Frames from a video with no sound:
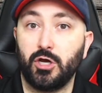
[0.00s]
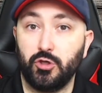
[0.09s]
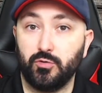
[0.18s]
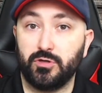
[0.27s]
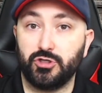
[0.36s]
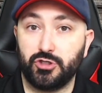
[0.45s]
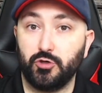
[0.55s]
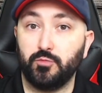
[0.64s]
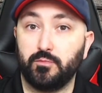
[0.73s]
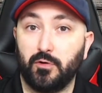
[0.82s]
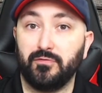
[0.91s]
you can
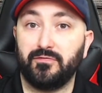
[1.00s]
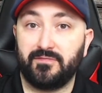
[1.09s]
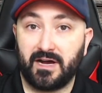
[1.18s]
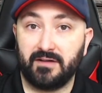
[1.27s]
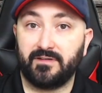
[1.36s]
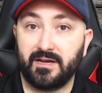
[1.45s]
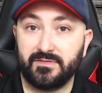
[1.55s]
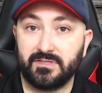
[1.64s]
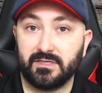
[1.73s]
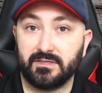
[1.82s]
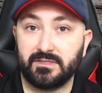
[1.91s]
shoot both
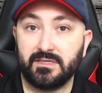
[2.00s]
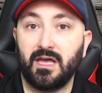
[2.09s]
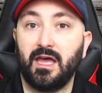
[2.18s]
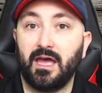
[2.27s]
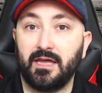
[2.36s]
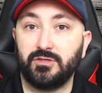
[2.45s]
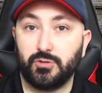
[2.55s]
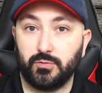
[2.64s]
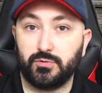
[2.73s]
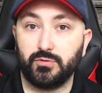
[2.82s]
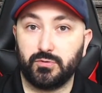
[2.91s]
5.56 and
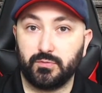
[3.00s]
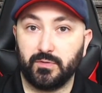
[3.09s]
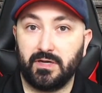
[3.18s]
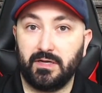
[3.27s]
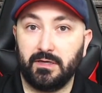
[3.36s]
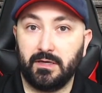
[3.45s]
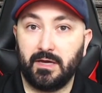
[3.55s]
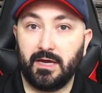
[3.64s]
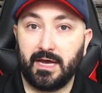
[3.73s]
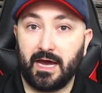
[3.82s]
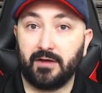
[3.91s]
.223
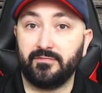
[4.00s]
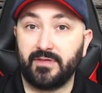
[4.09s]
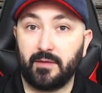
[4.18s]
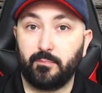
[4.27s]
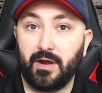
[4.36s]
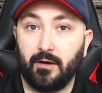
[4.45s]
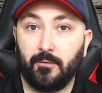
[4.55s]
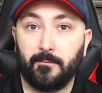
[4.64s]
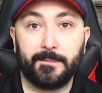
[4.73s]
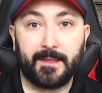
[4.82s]
out of that barrel.